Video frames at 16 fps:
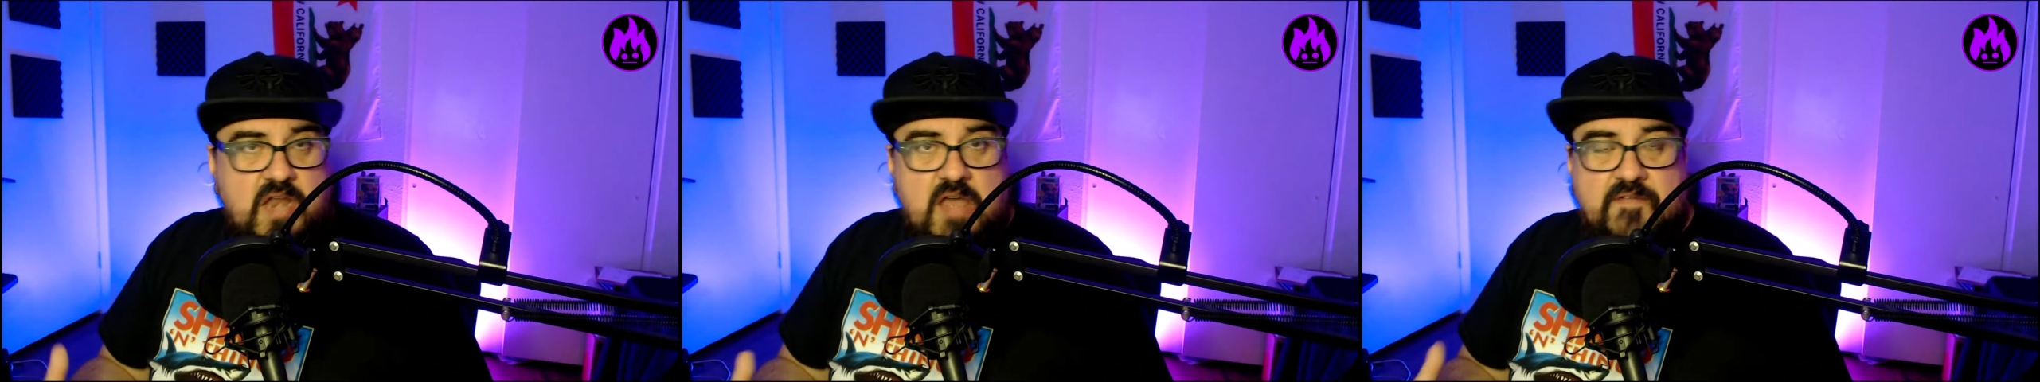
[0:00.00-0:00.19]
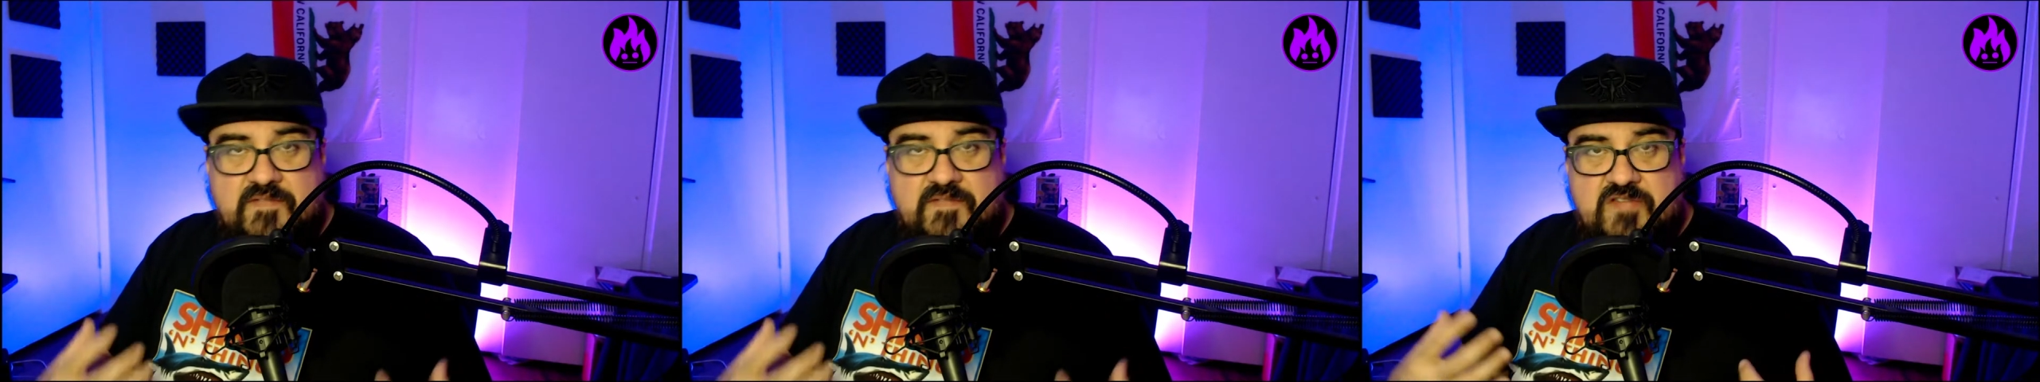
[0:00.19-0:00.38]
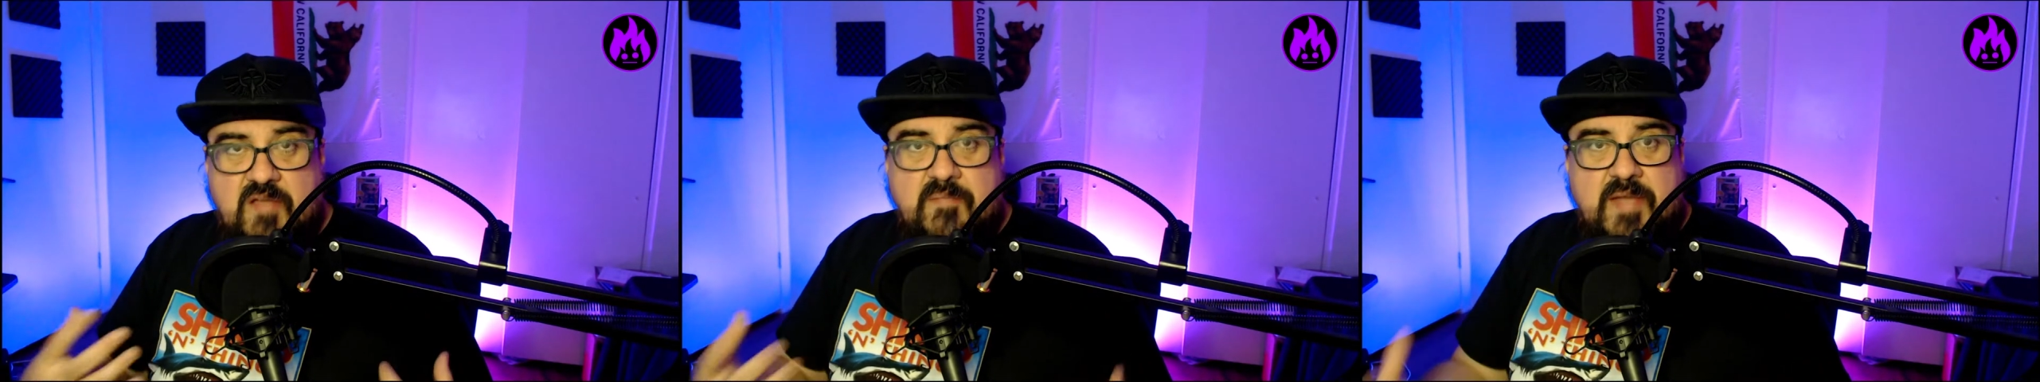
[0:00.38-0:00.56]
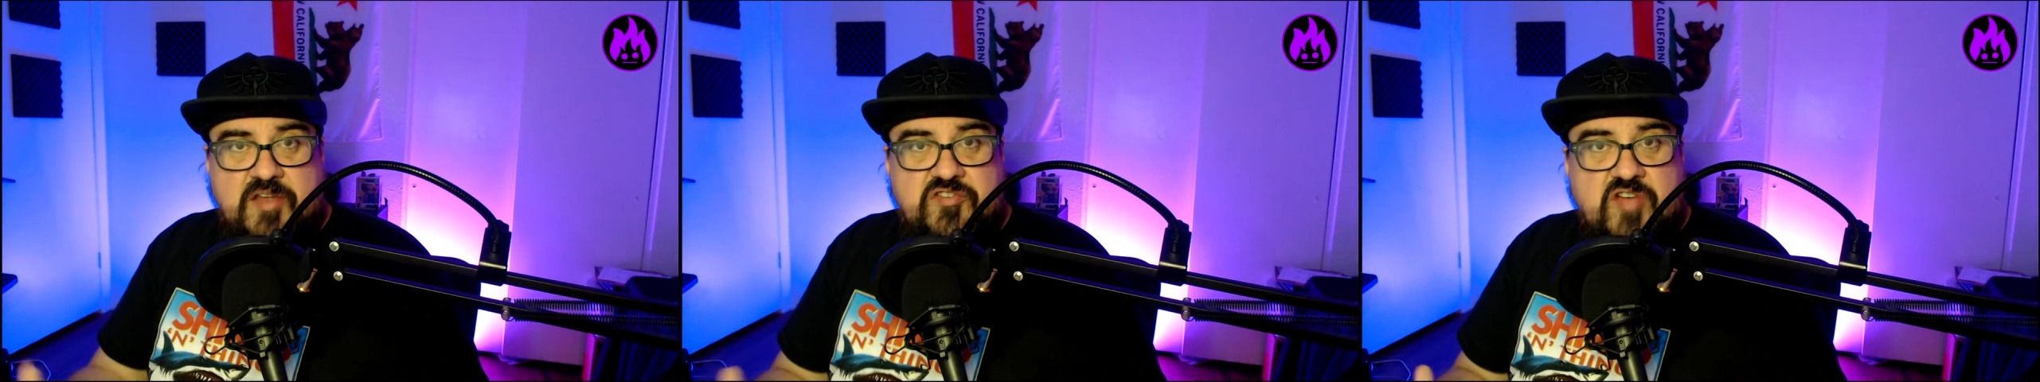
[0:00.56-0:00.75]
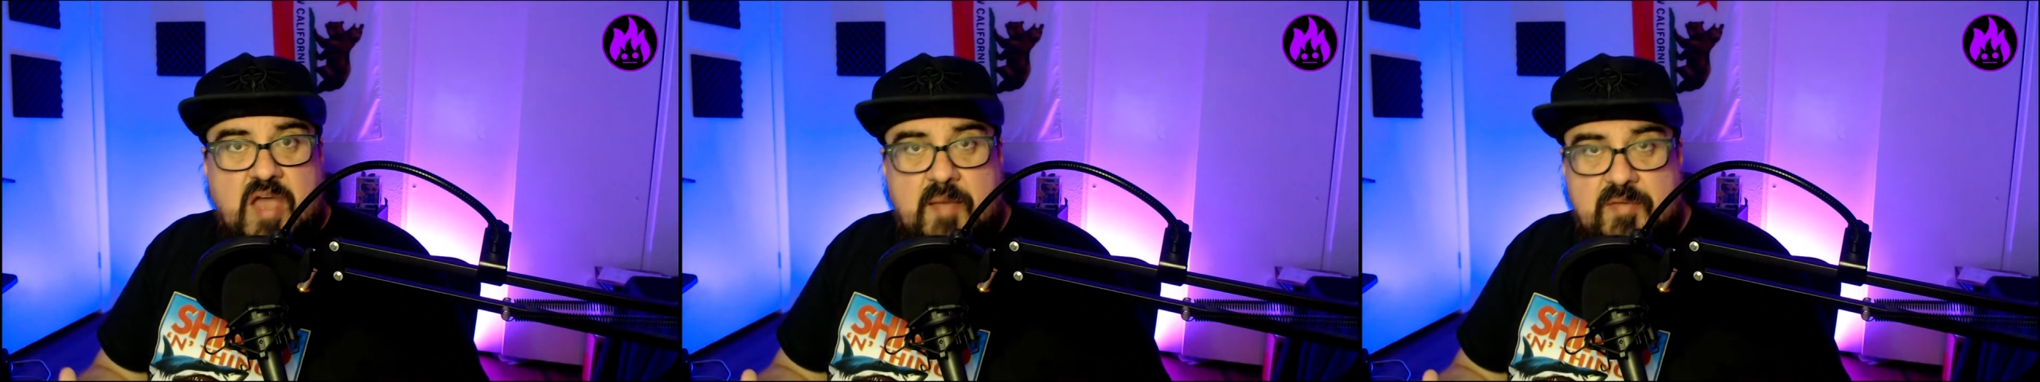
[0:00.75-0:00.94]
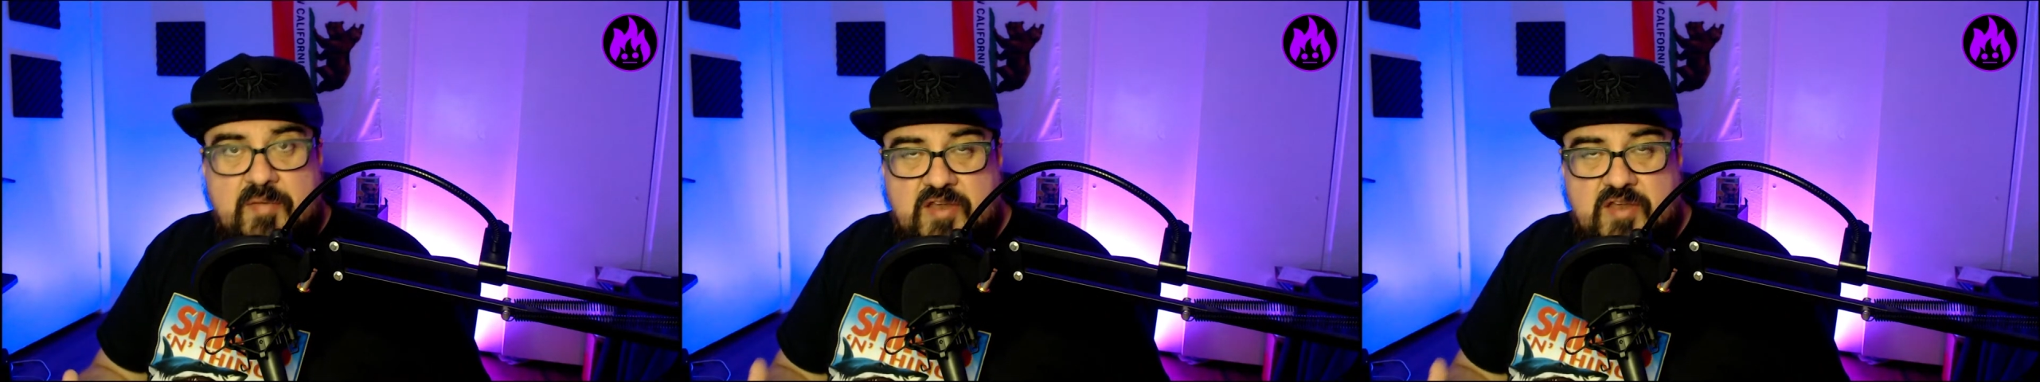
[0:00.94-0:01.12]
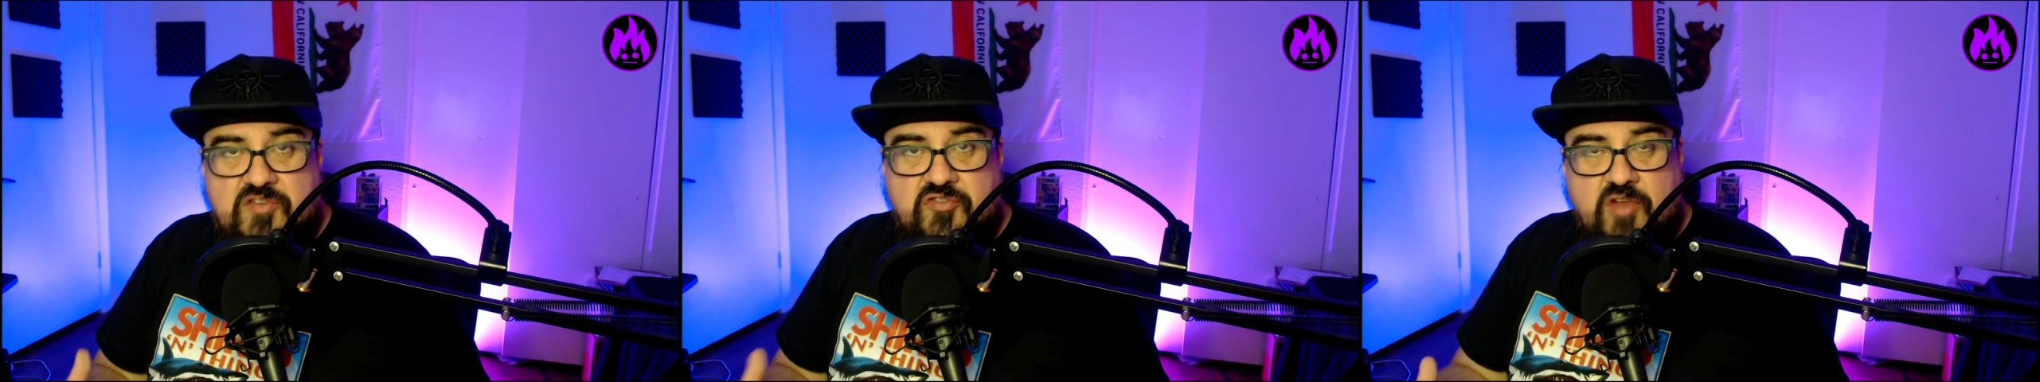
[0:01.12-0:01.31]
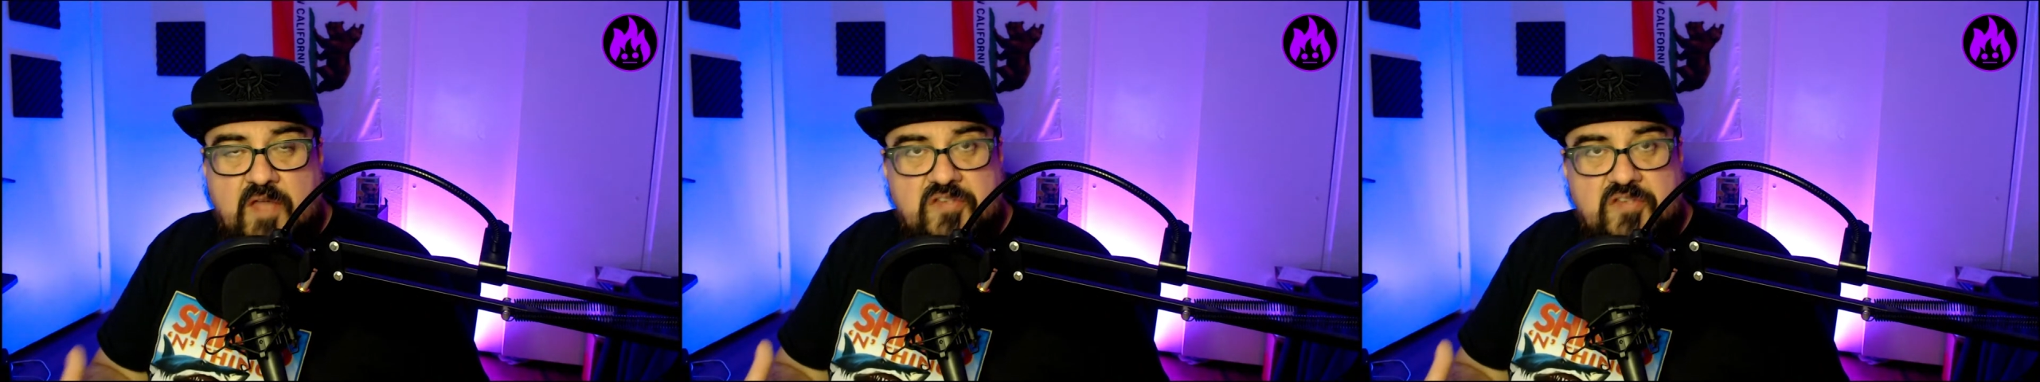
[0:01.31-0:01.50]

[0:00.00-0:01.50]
I've done my job initially on this